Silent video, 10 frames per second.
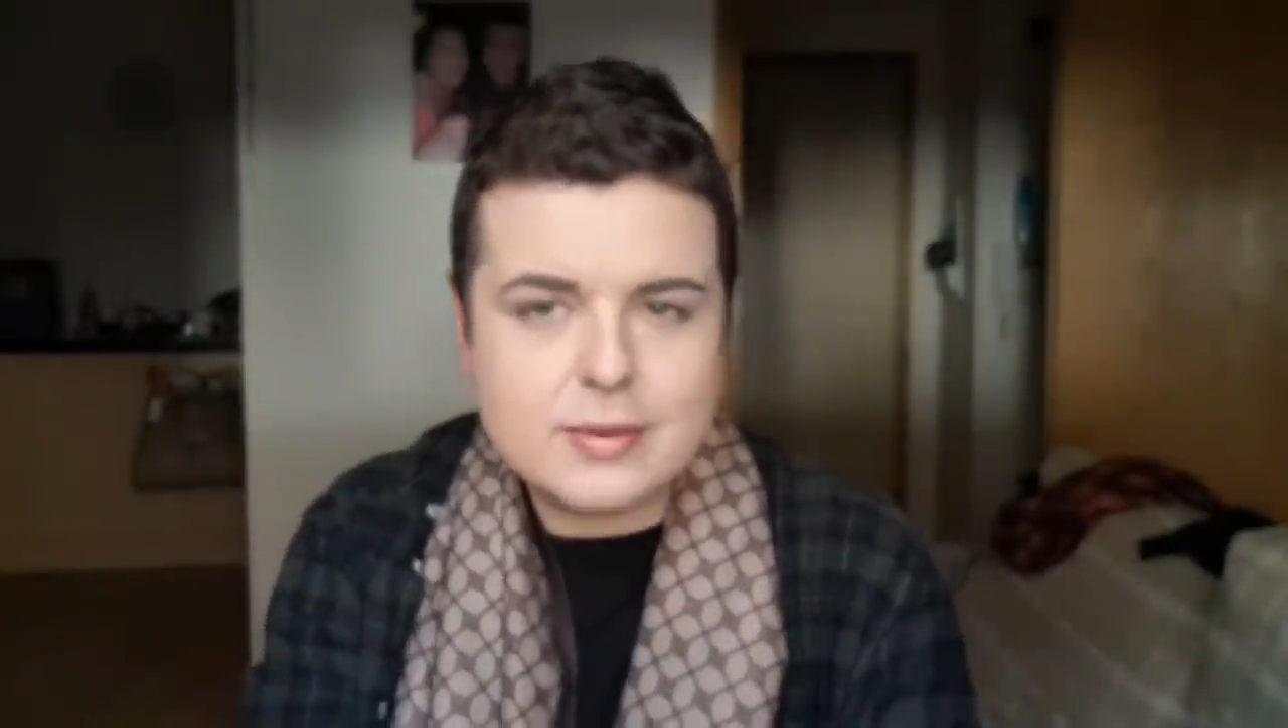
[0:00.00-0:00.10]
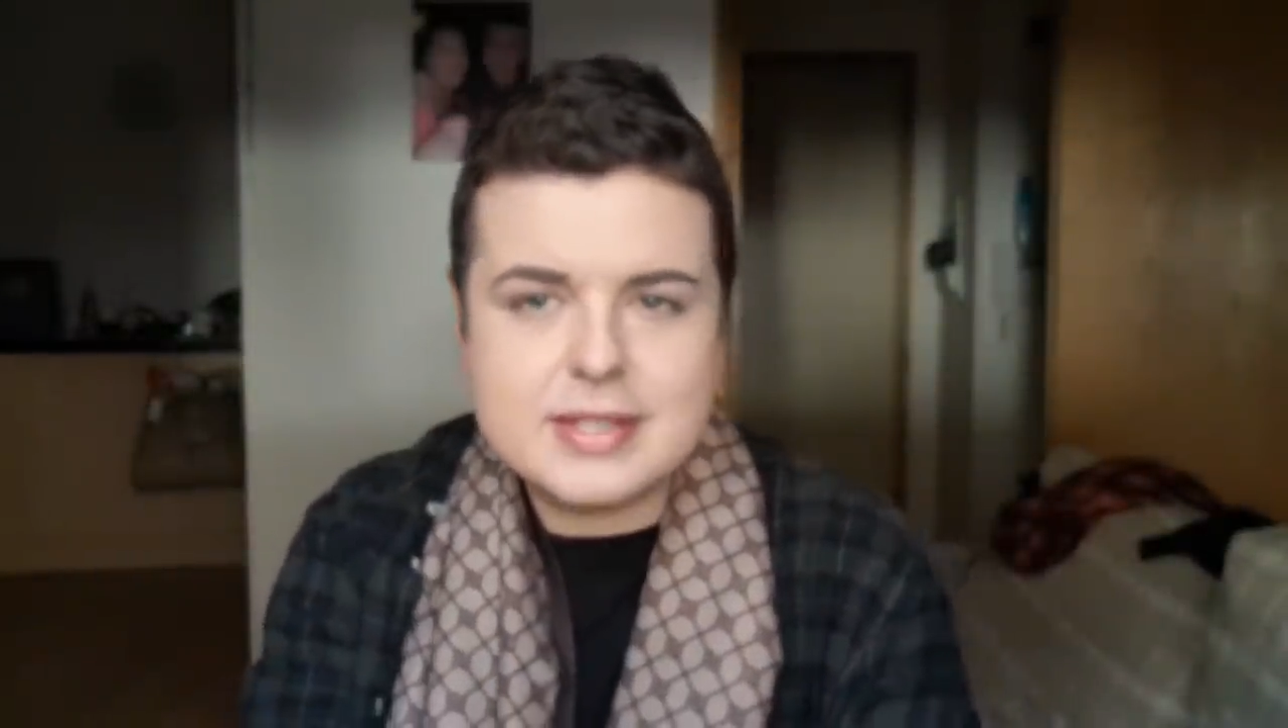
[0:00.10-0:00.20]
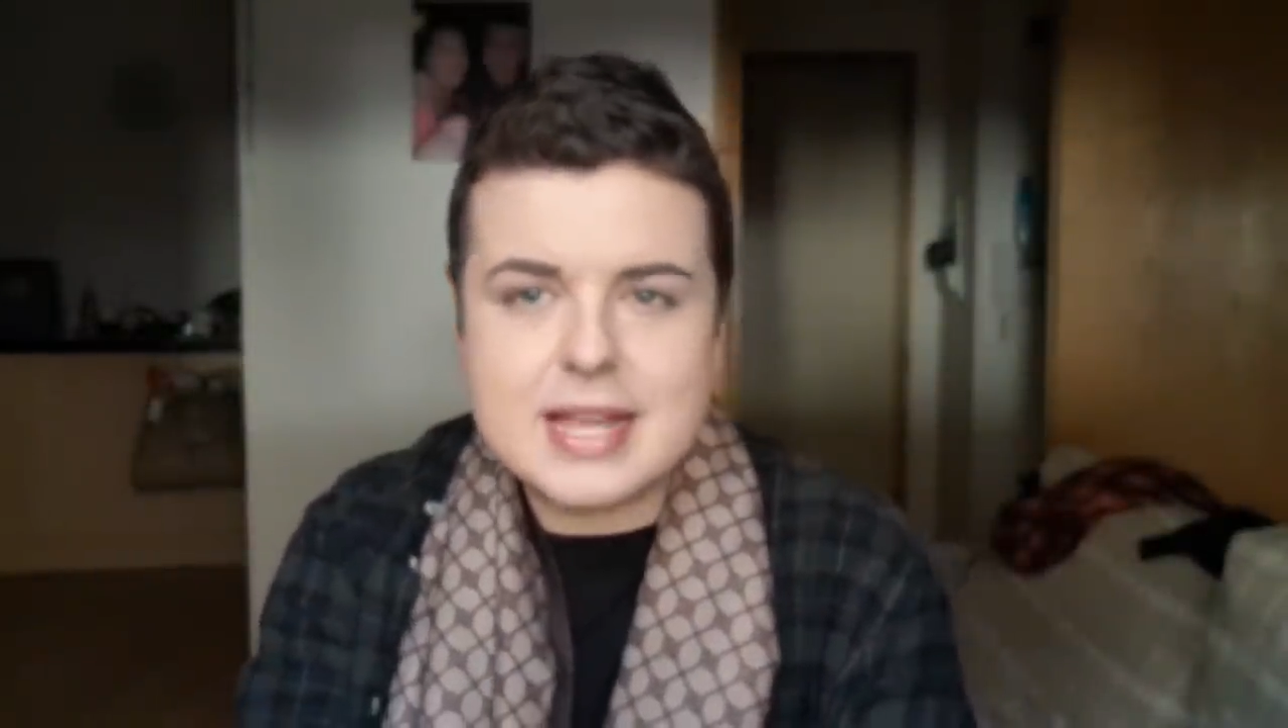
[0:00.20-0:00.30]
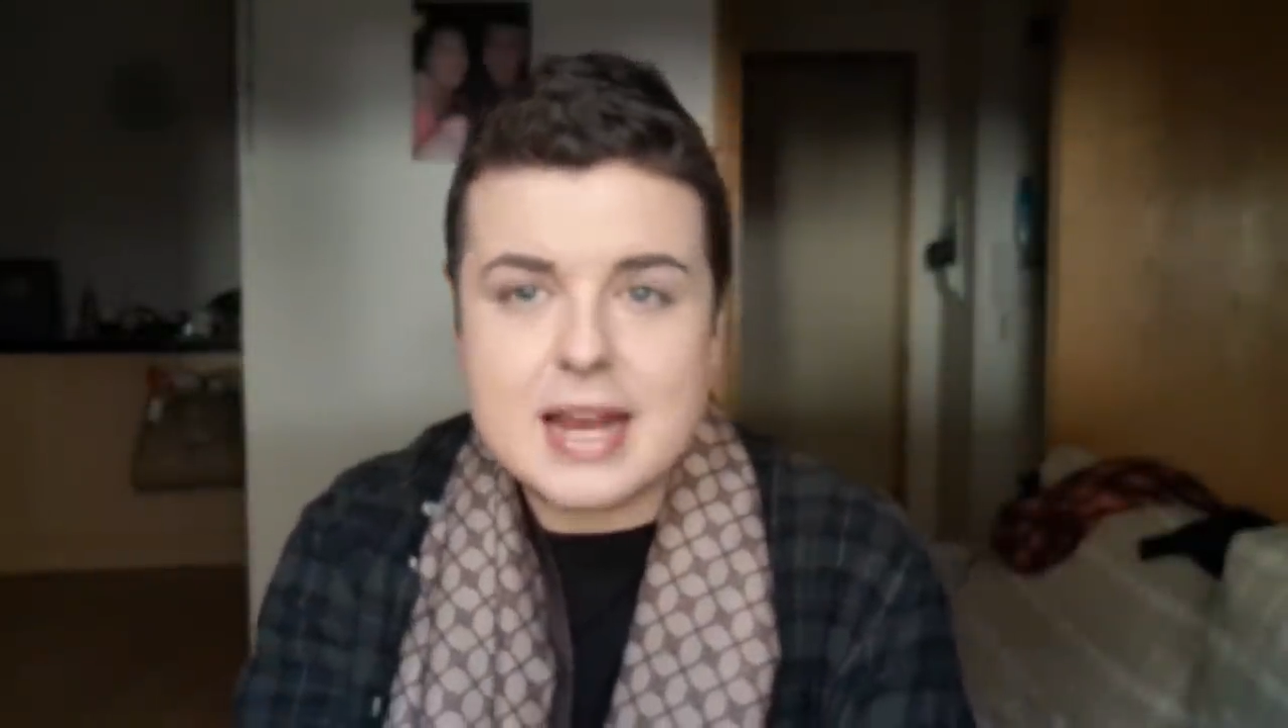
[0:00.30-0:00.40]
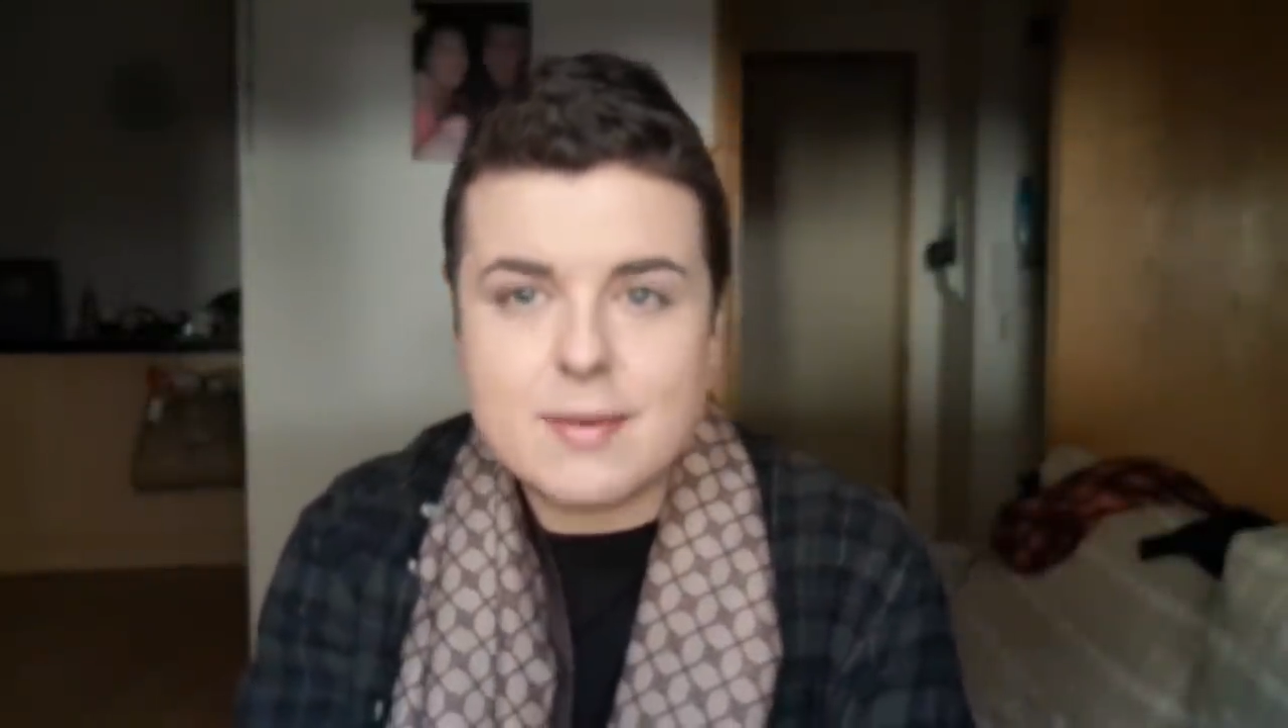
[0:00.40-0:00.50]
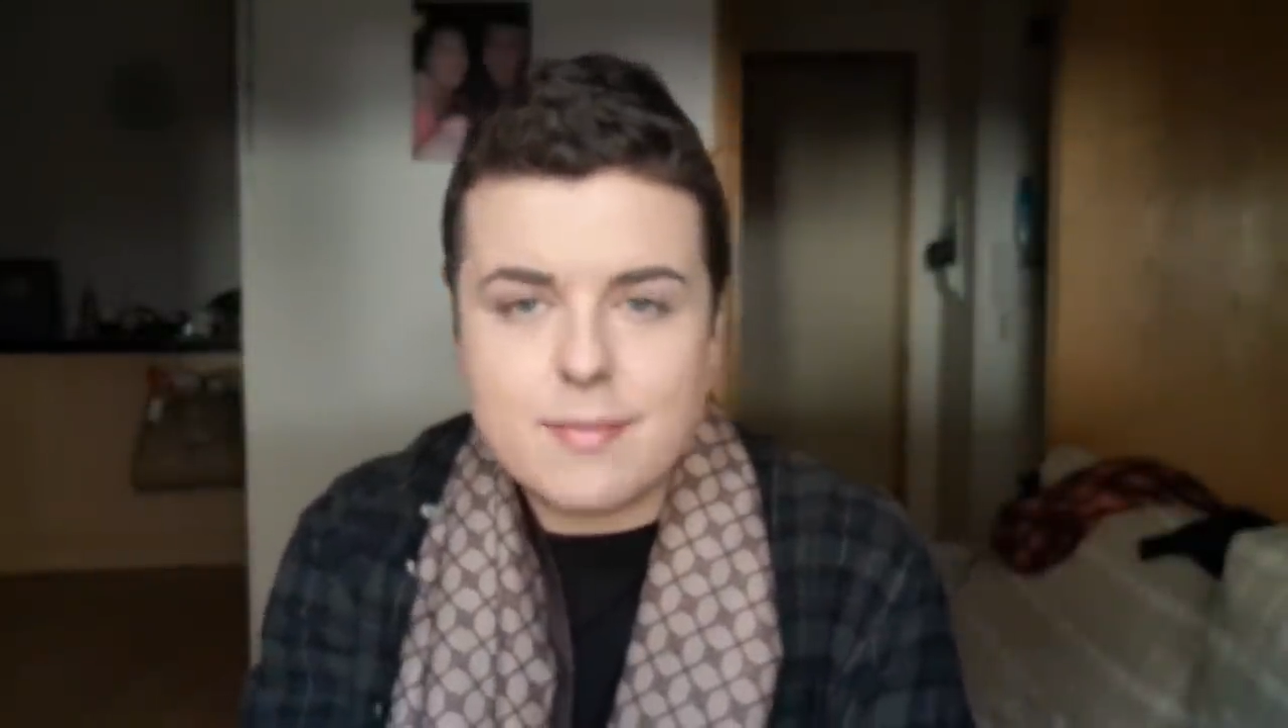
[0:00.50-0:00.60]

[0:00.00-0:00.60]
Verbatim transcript: sent